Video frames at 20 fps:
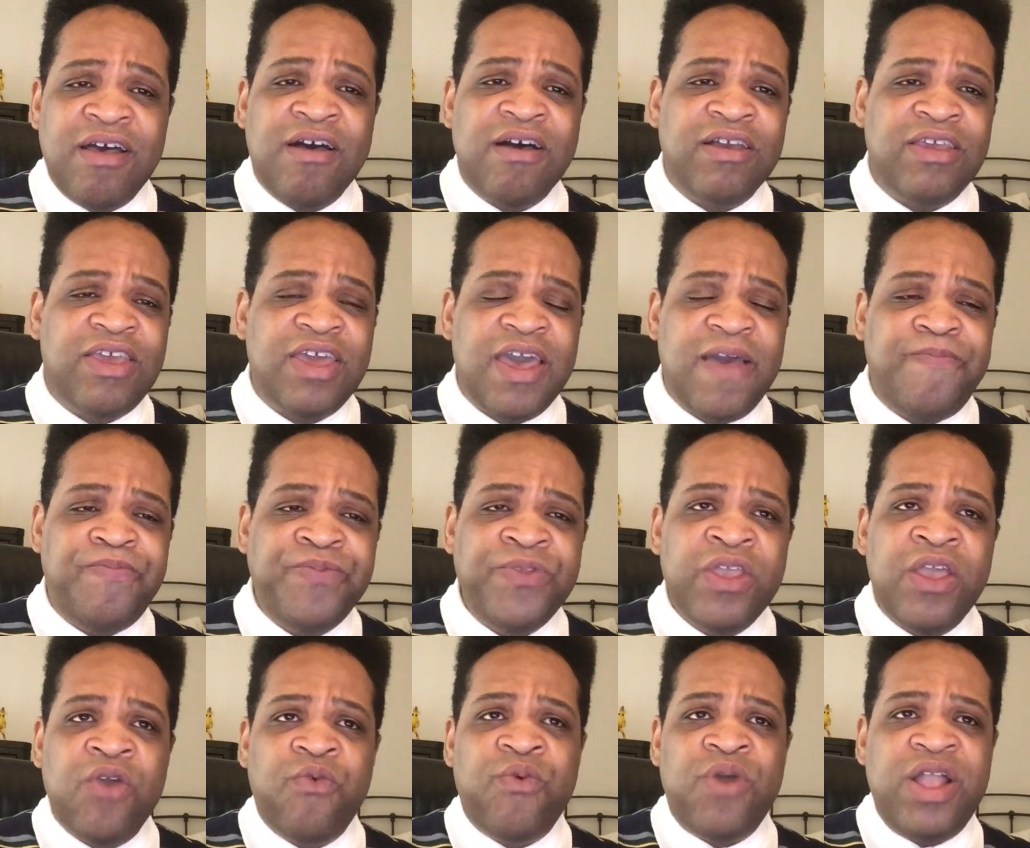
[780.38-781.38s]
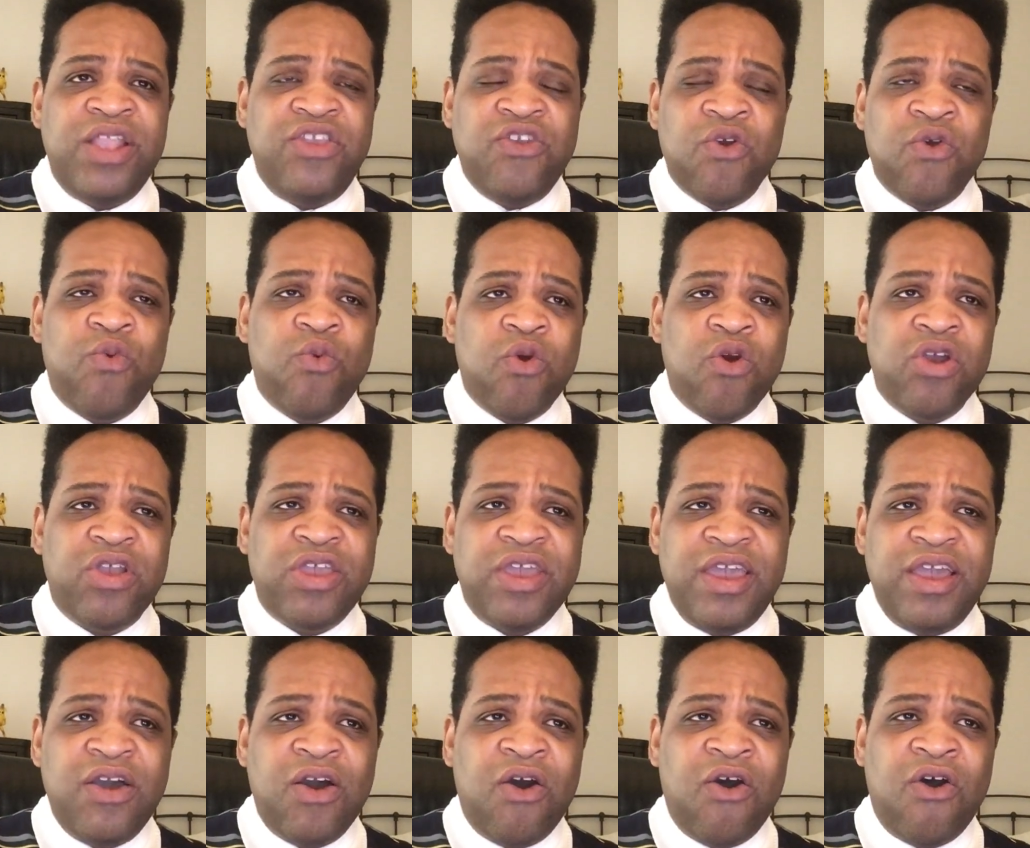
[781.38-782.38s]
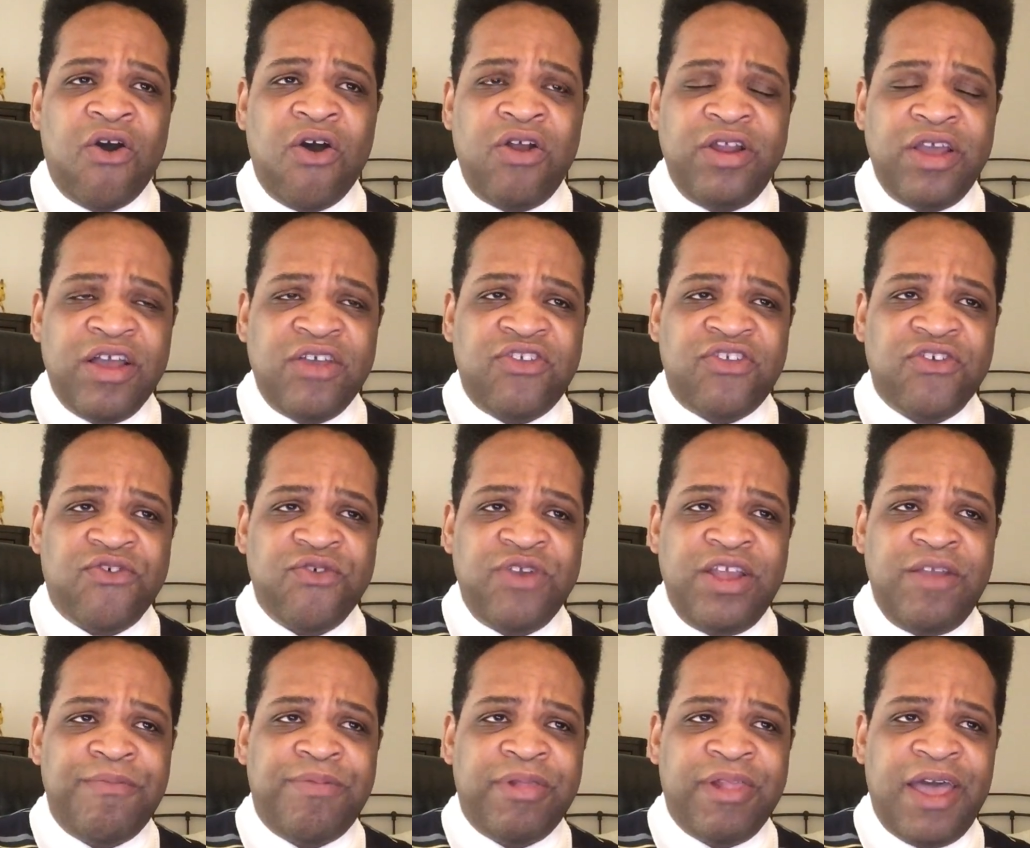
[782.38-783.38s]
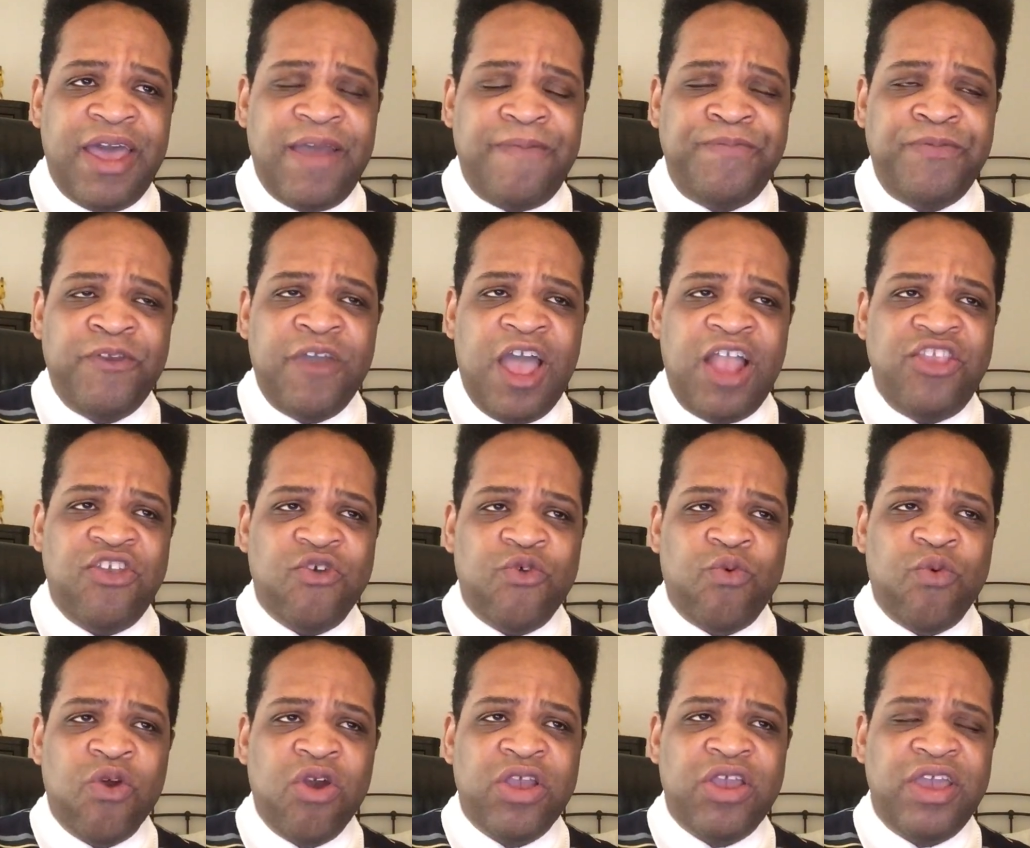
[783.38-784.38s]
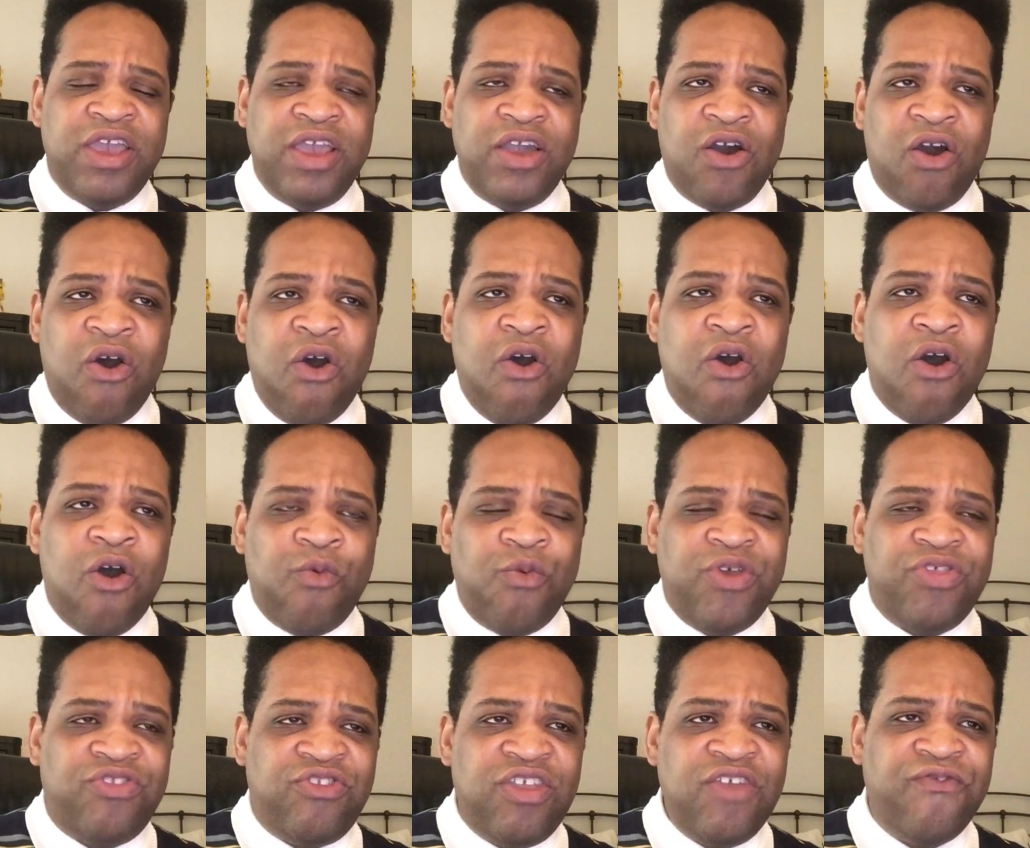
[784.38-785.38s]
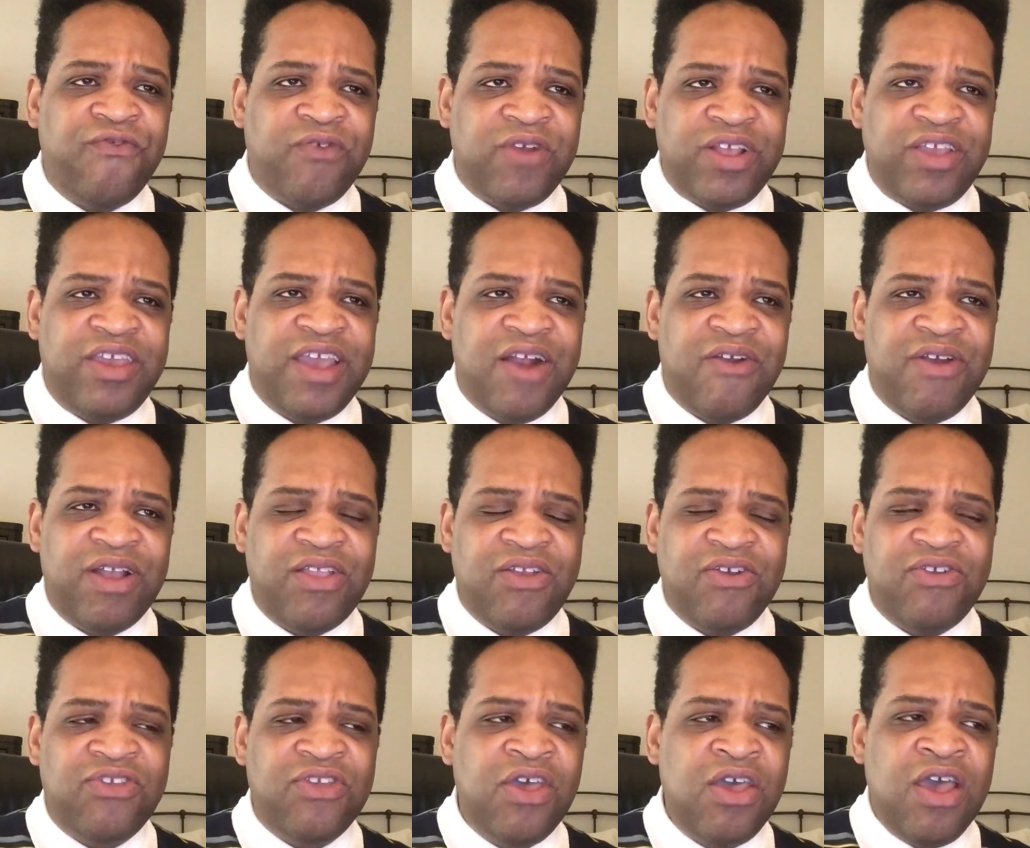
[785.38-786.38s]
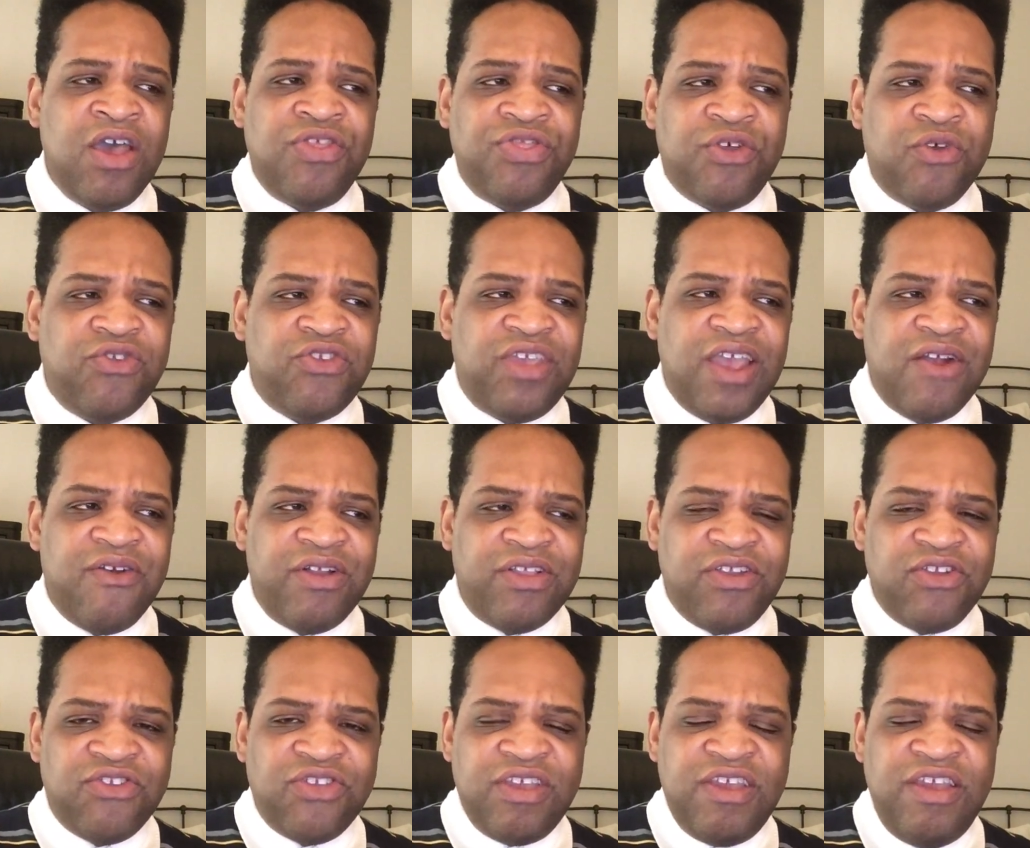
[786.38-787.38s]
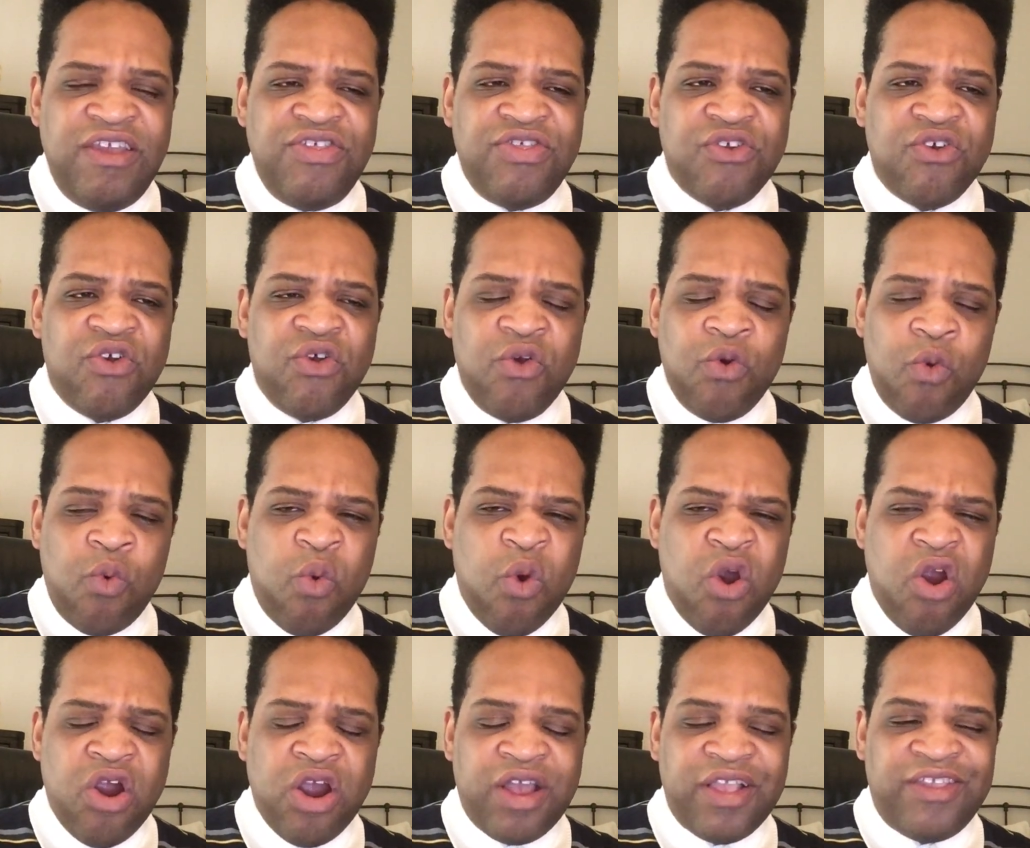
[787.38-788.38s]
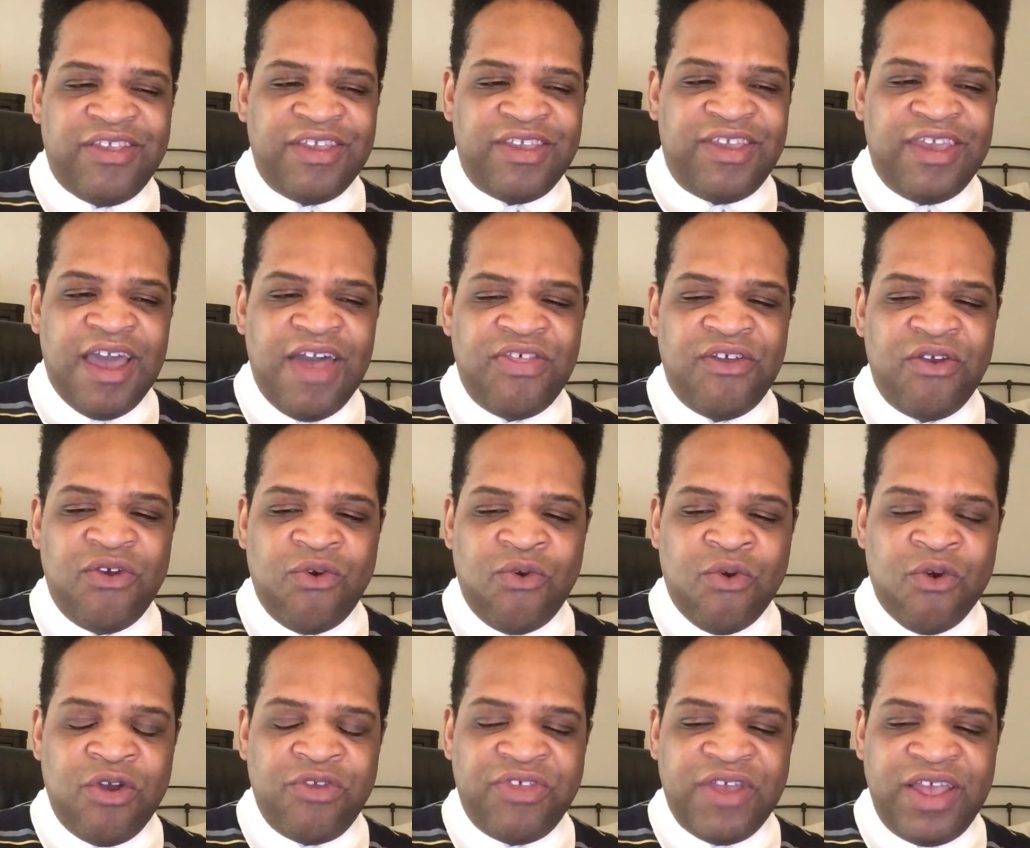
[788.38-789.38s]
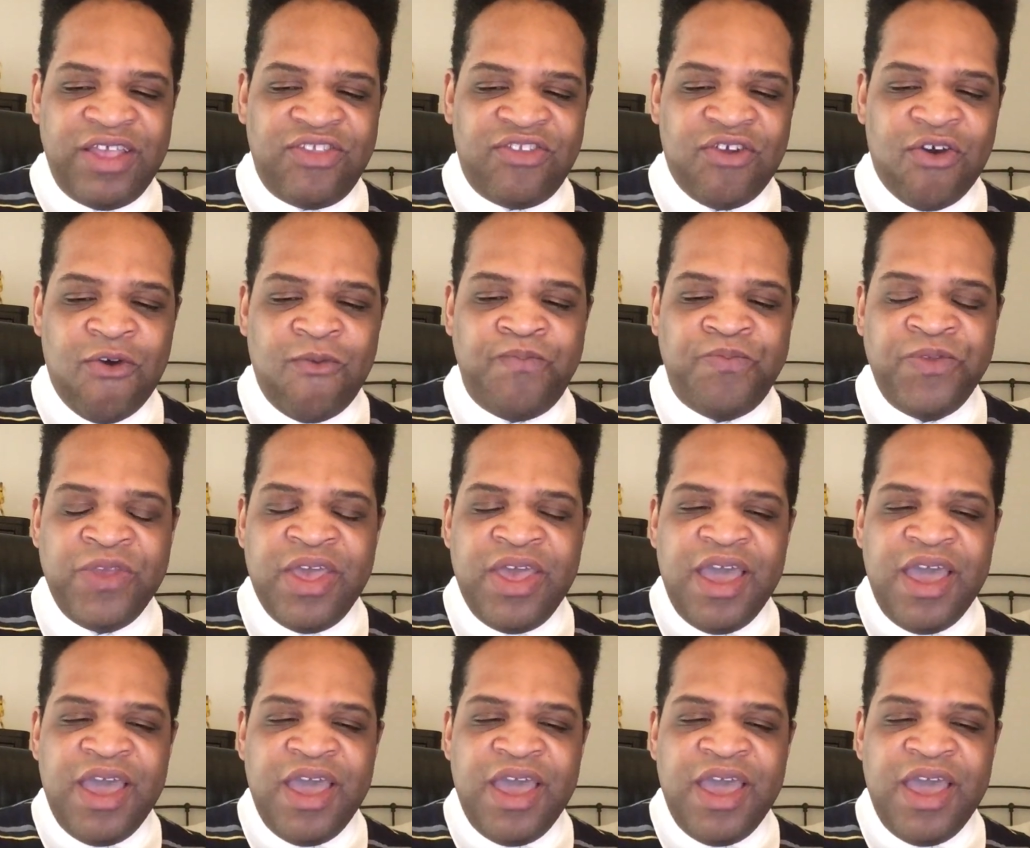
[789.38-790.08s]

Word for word: again, when you're working on a screenplay and you're working on with different characters, those characters either work together or they don't.